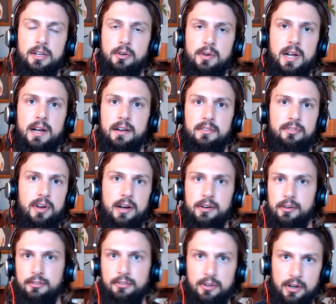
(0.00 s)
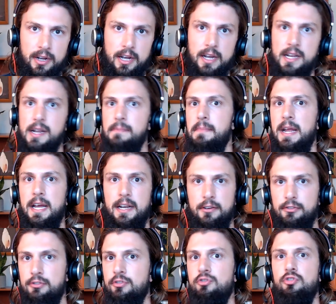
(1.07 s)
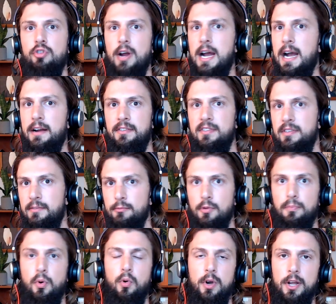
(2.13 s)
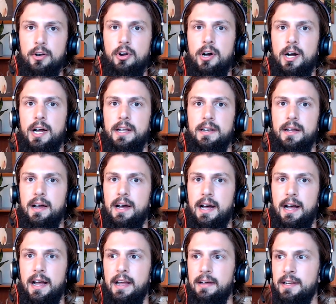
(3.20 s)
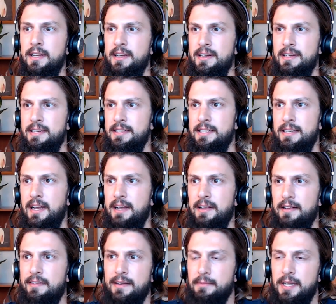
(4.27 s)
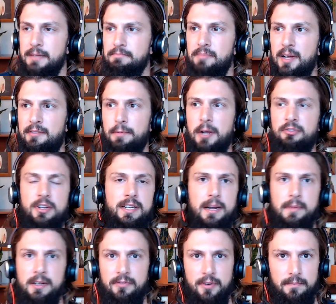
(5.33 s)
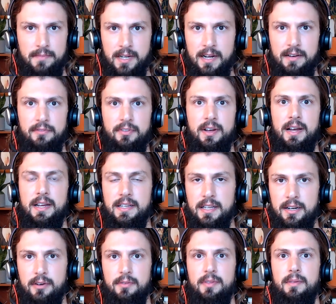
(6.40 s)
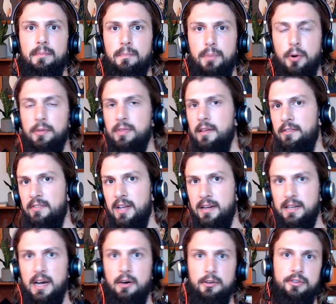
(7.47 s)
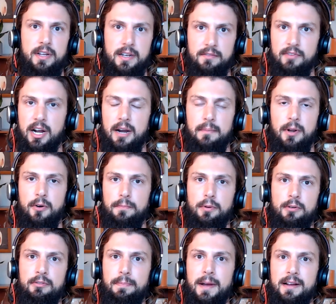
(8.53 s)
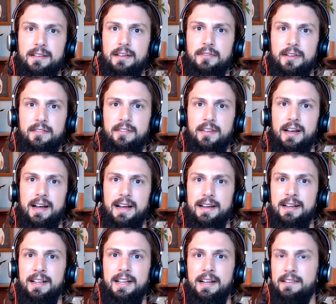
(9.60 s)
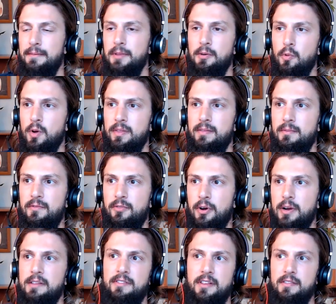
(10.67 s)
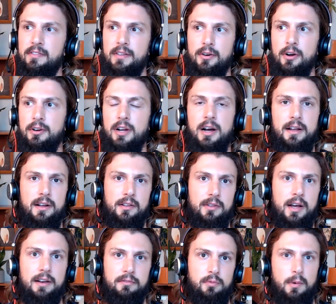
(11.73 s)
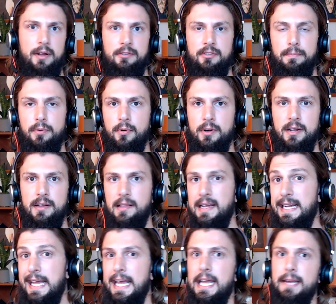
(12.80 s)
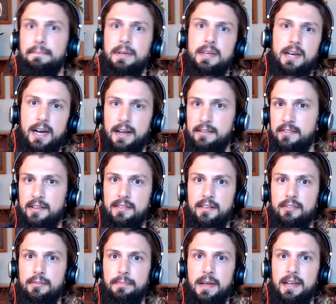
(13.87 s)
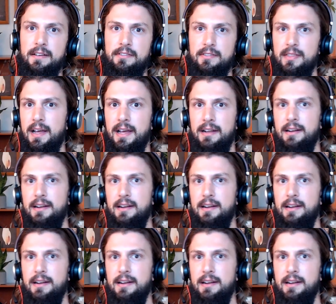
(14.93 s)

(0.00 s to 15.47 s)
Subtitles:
kind of understood and managed, tracked, reported on. And that's something, especially coming from kind of both this technology and environmental perspective. It's something where, for instance, there are not a lot of well supported like APIs in this space. That